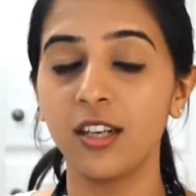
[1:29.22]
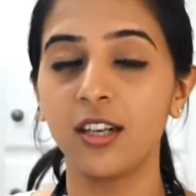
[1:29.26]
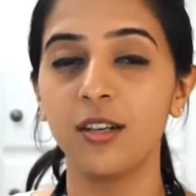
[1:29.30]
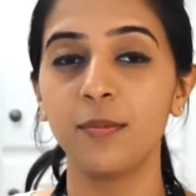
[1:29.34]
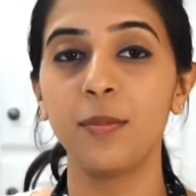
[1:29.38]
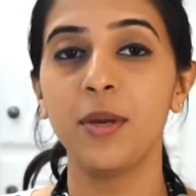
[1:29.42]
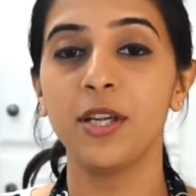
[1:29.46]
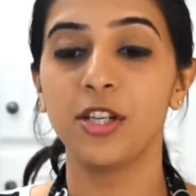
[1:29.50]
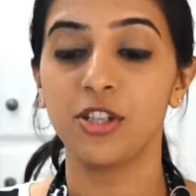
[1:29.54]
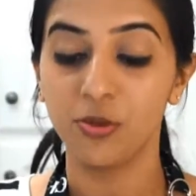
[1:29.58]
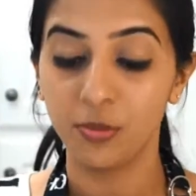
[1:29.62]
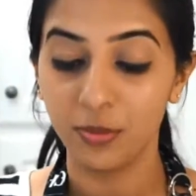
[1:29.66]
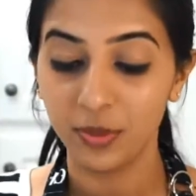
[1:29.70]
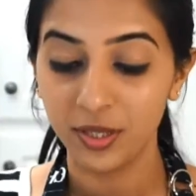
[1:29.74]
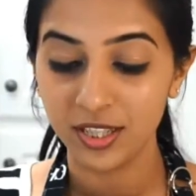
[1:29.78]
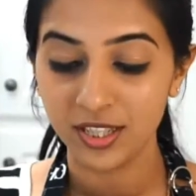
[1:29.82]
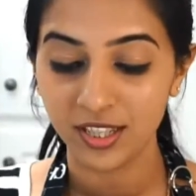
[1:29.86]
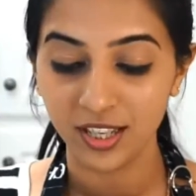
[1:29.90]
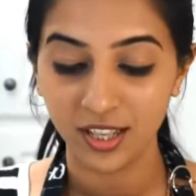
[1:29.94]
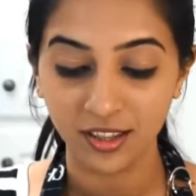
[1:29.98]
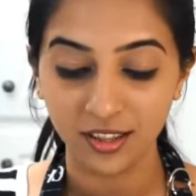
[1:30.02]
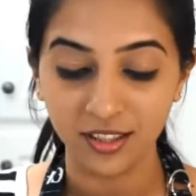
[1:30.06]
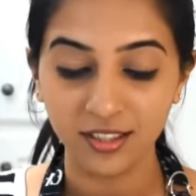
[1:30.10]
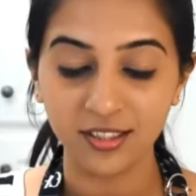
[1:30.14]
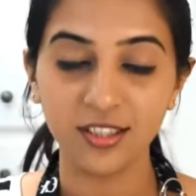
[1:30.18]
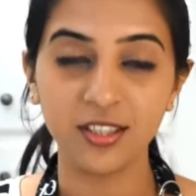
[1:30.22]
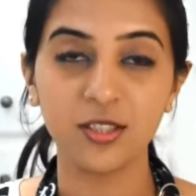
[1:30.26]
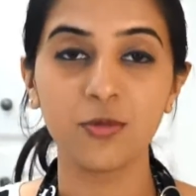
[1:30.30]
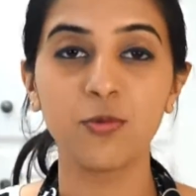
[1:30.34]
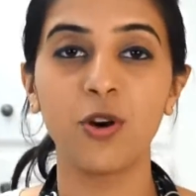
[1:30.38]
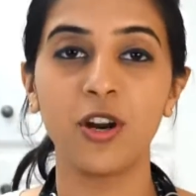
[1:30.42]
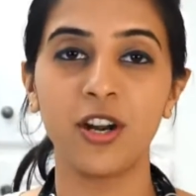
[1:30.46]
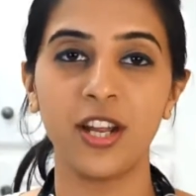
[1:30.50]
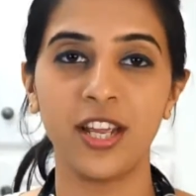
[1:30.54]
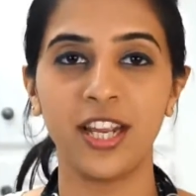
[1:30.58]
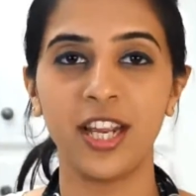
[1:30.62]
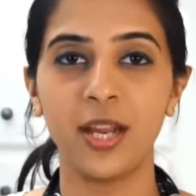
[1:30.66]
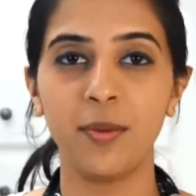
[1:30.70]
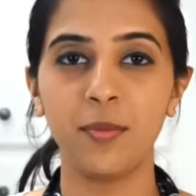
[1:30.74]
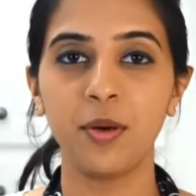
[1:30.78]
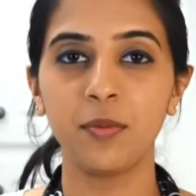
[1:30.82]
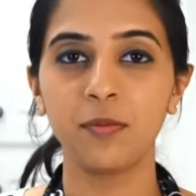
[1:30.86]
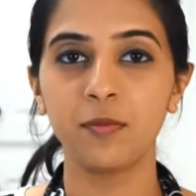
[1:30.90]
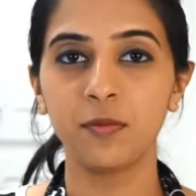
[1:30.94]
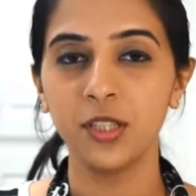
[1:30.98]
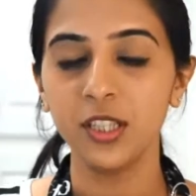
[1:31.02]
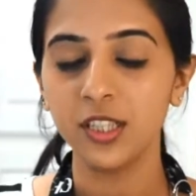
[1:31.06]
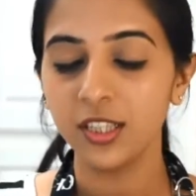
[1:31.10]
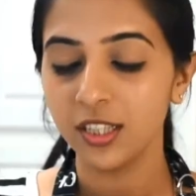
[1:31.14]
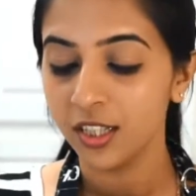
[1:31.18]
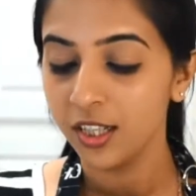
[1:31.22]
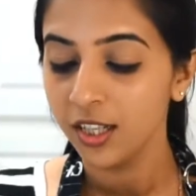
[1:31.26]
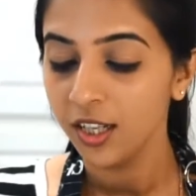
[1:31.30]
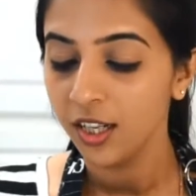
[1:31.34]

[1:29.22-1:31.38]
measurements, and this is what I came up with.